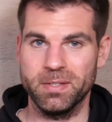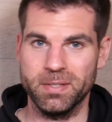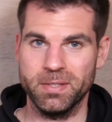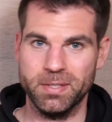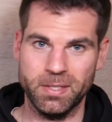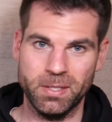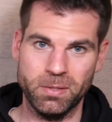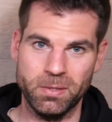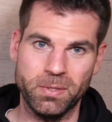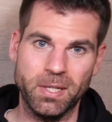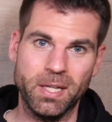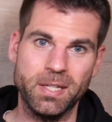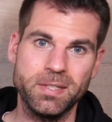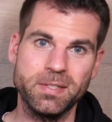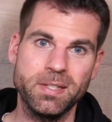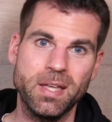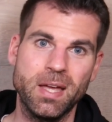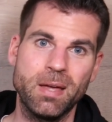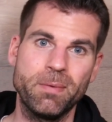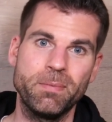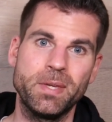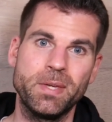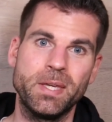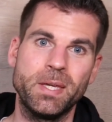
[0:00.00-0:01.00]
see you next
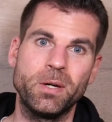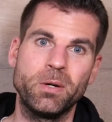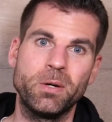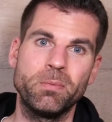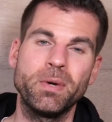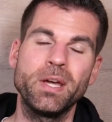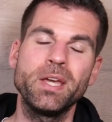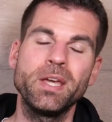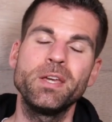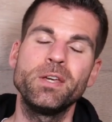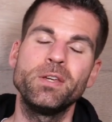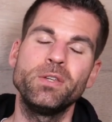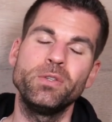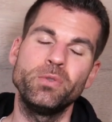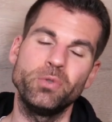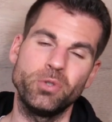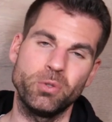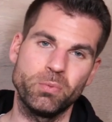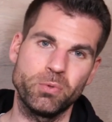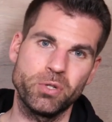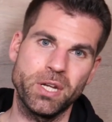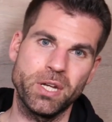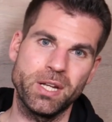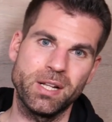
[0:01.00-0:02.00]
time here on my
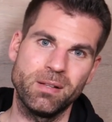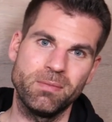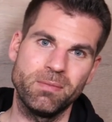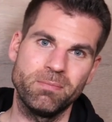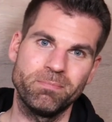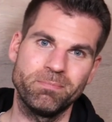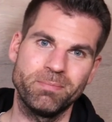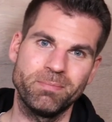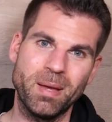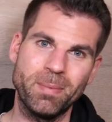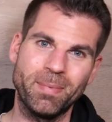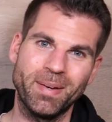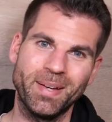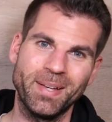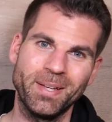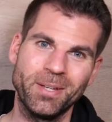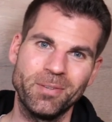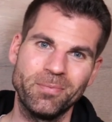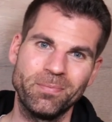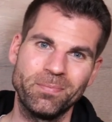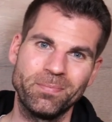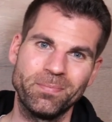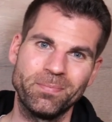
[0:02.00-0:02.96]
YouTube channel. Bye bye.